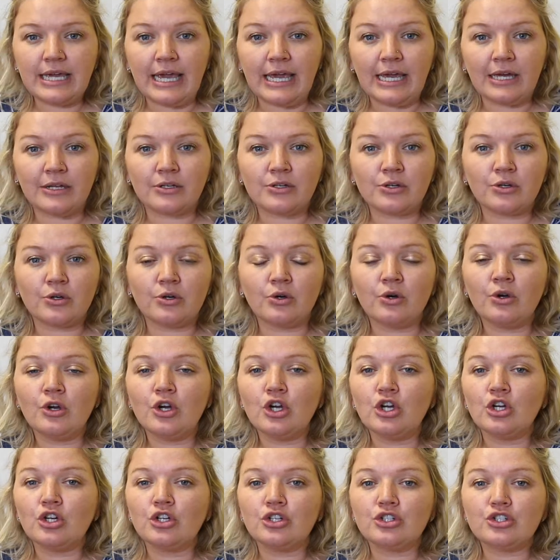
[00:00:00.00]
candle.
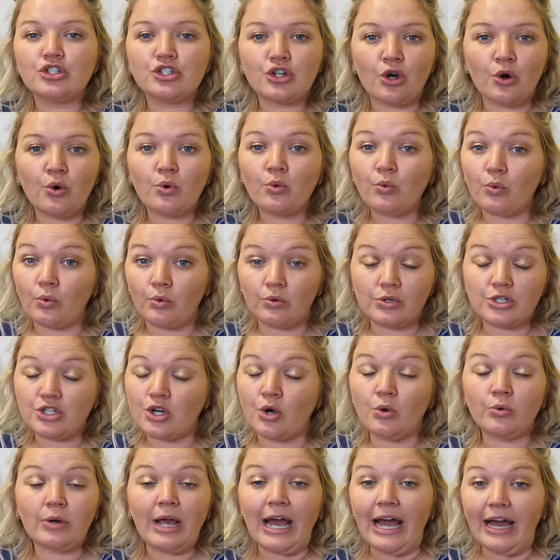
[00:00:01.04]

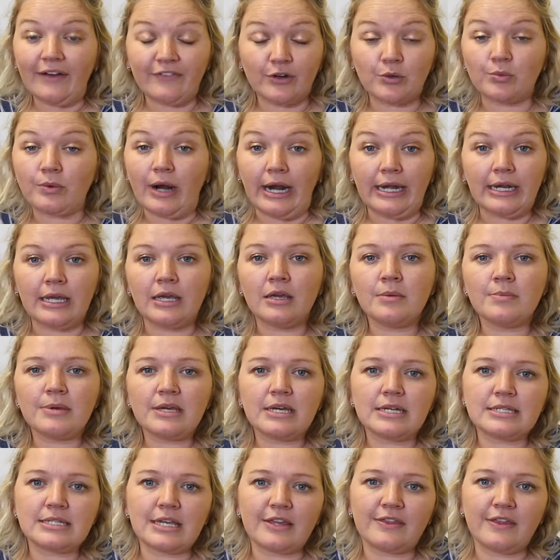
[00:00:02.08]
Don't have it running
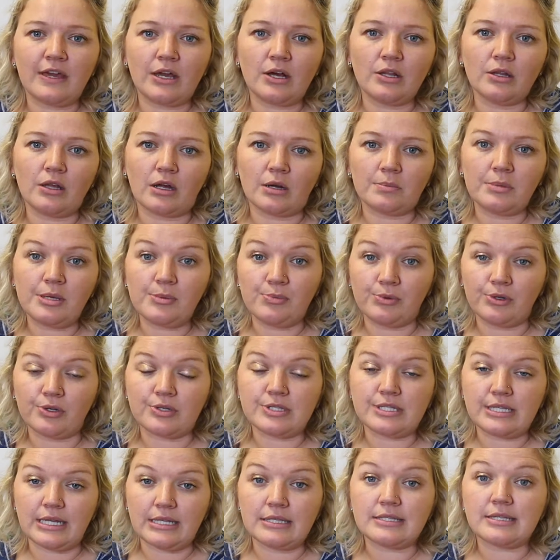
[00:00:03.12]
because I think a lot of people are
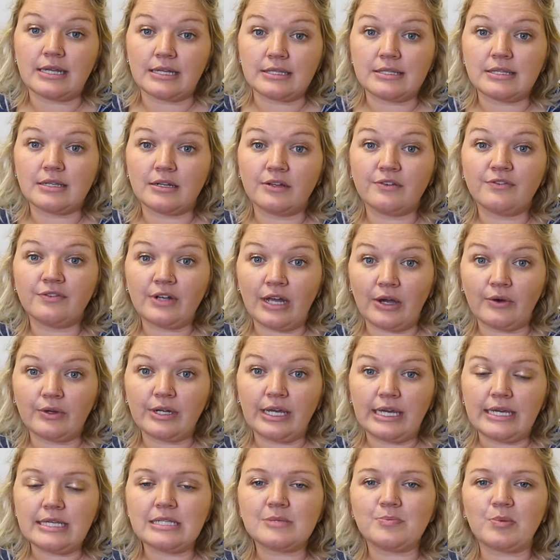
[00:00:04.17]
scent sensitive
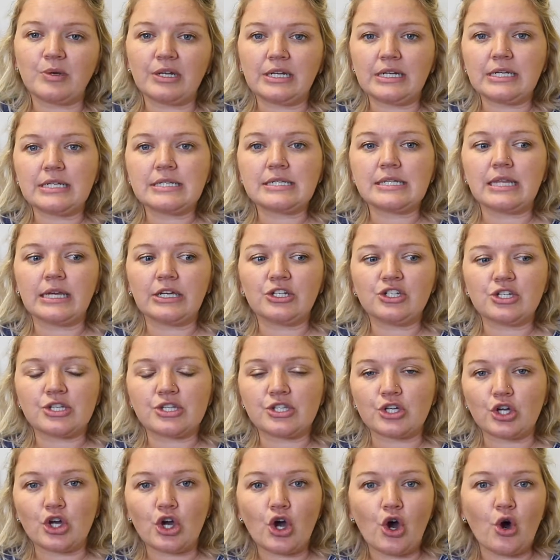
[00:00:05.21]
nowadays, but it is like
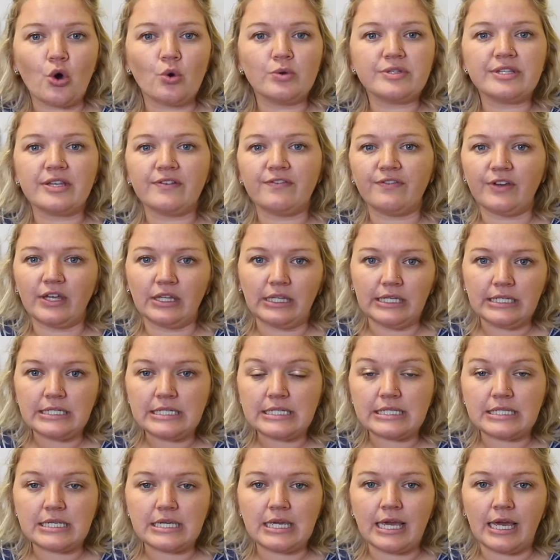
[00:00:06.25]
just a cozy feeling to
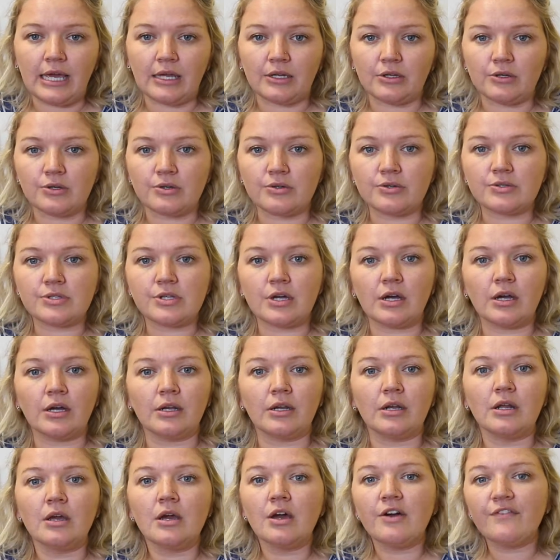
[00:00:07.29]
see candles
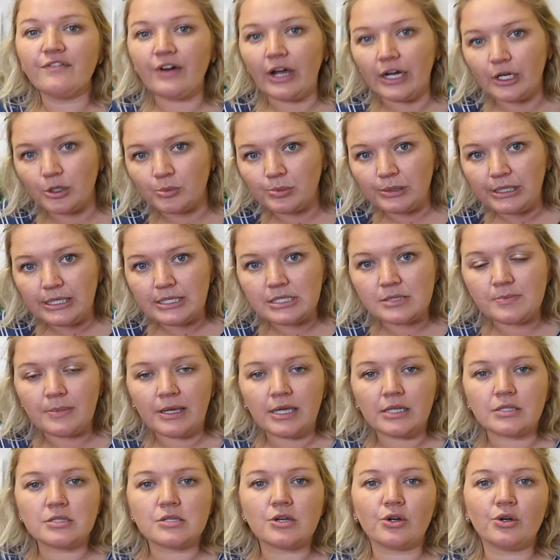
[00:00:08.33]
on fireplace
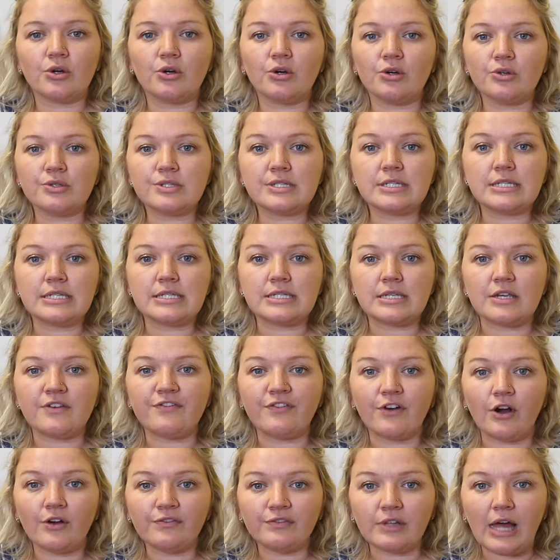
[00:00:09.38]
mantles, to see
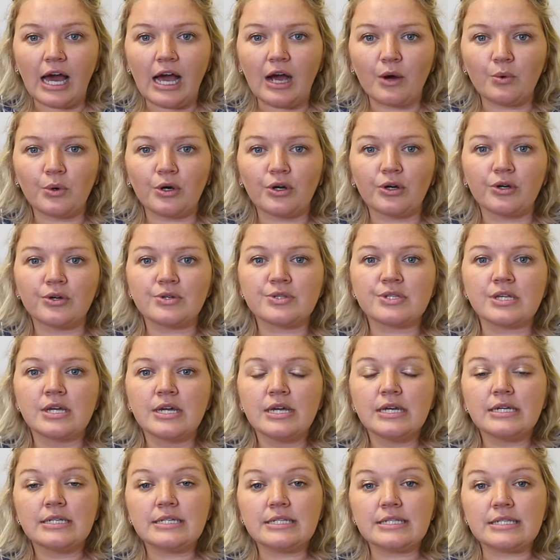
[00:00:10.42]
fall flowers,
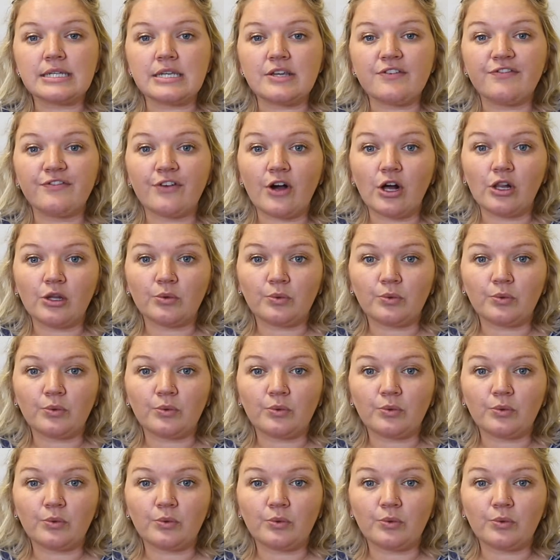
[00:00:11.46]
to see fall